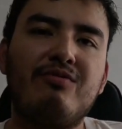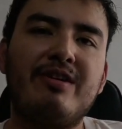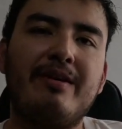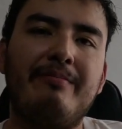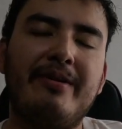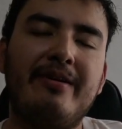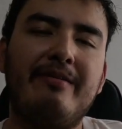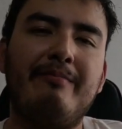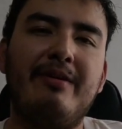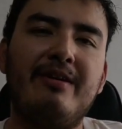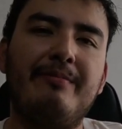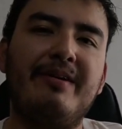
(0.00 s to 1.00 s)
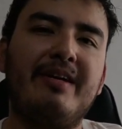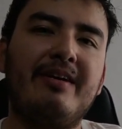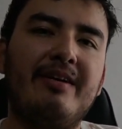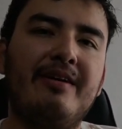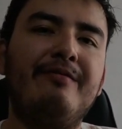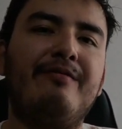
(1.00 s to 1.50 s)
were a very, very
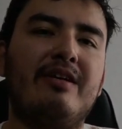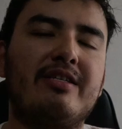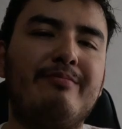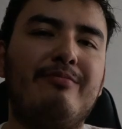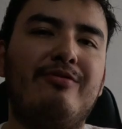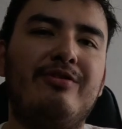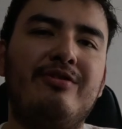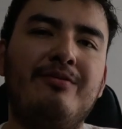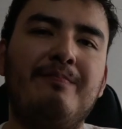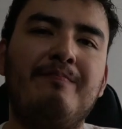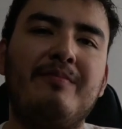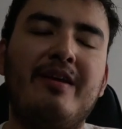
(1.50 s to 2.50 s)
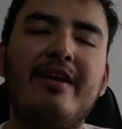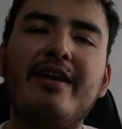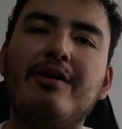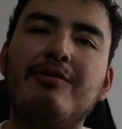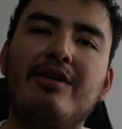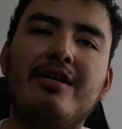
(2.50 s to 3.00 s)
big influx point. And
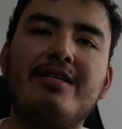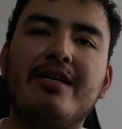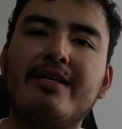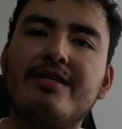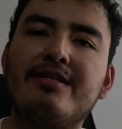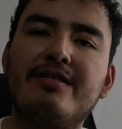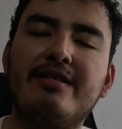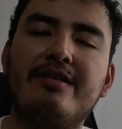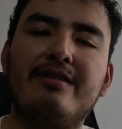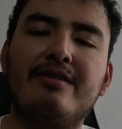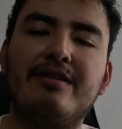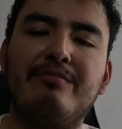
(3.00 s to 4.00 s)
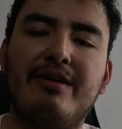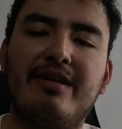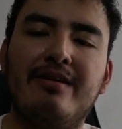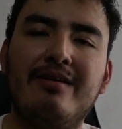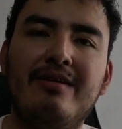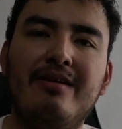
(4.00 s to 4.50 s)
nowadays I can see it in
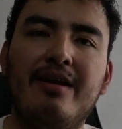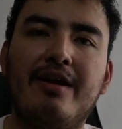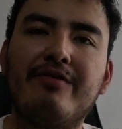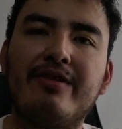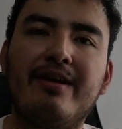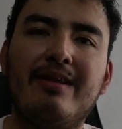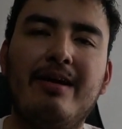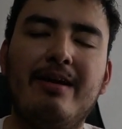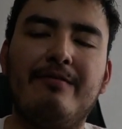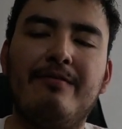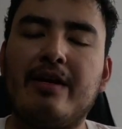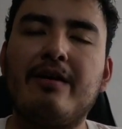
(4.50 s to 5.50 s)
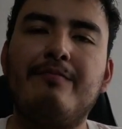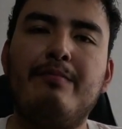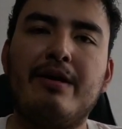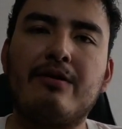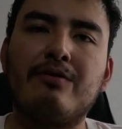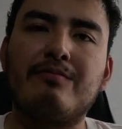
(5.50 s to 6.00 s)
my everyday life. I have
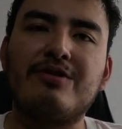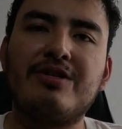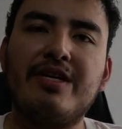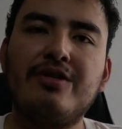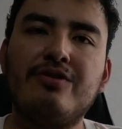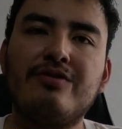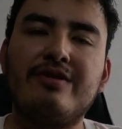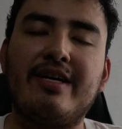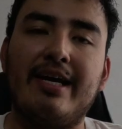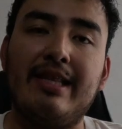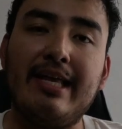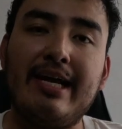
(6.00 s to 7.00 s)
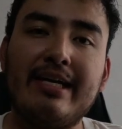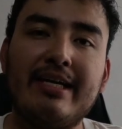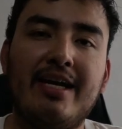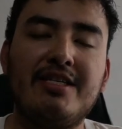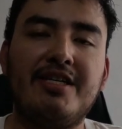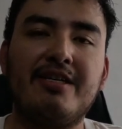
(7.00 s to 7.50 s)
better conversations that I
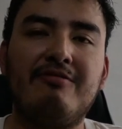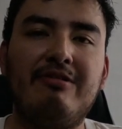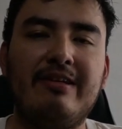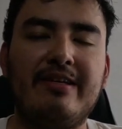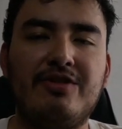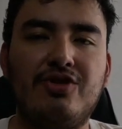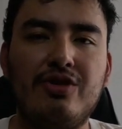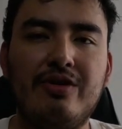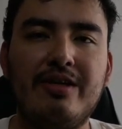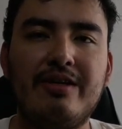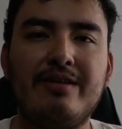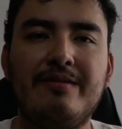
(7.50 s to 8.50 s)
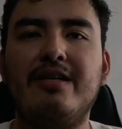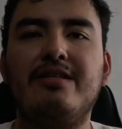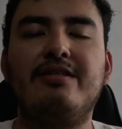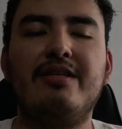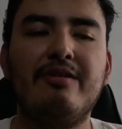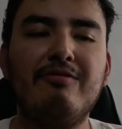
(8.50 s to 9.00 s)
like. I genuinely enjoy it. I
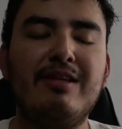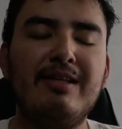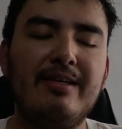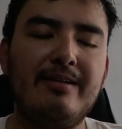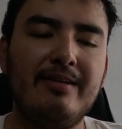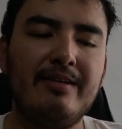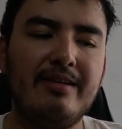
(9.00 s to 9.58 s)
genuinely